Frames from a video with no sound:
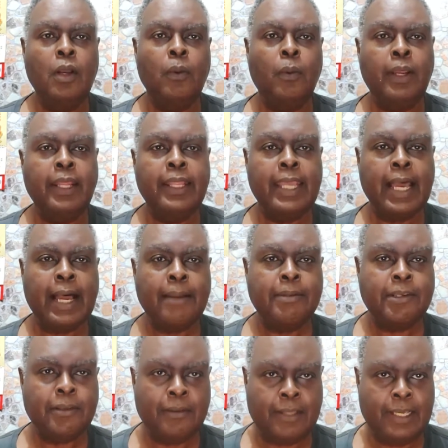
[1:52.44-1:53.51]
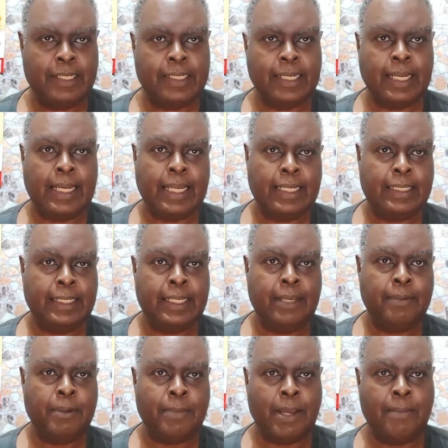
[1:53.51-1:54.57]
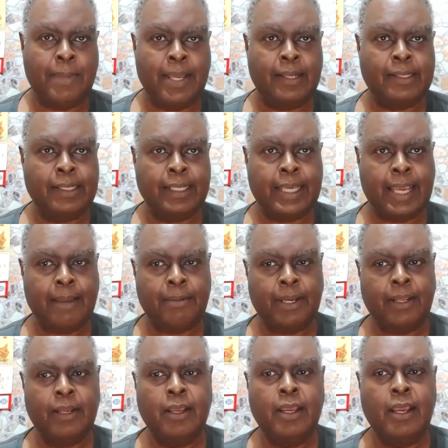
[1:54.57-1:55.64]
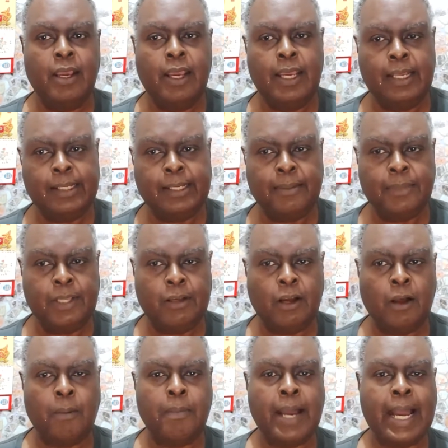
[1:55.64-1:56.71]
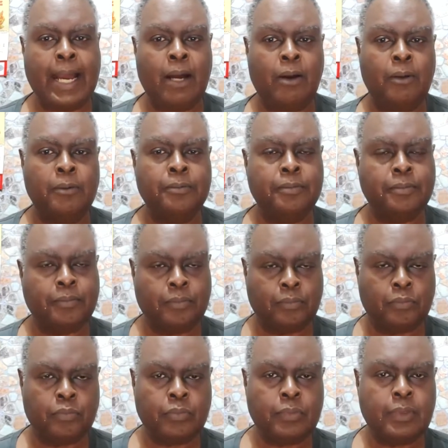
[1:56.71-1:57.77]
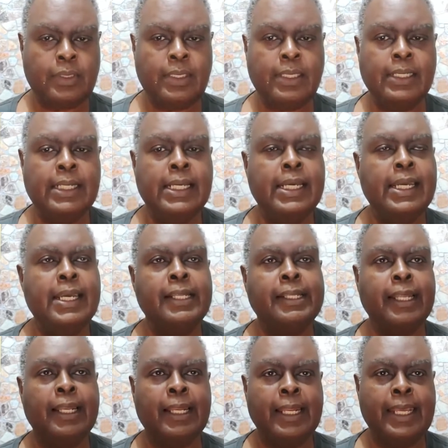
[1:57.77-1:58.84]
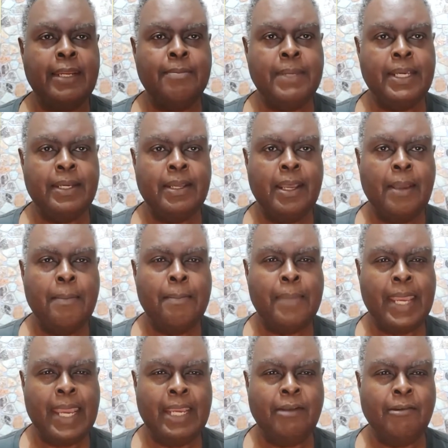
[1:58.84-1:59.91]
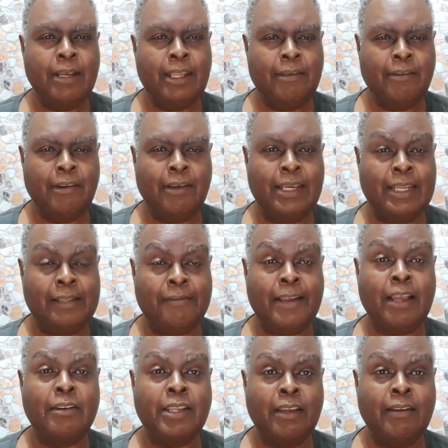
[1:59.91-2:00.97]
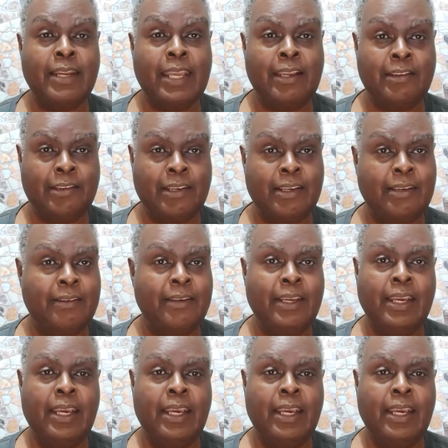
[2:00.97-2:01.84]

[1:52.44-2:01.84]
One of the optional things that I like to keep in my medicine cabinet is something called POW. It's a liniment pain reliever. It's found here in Asia.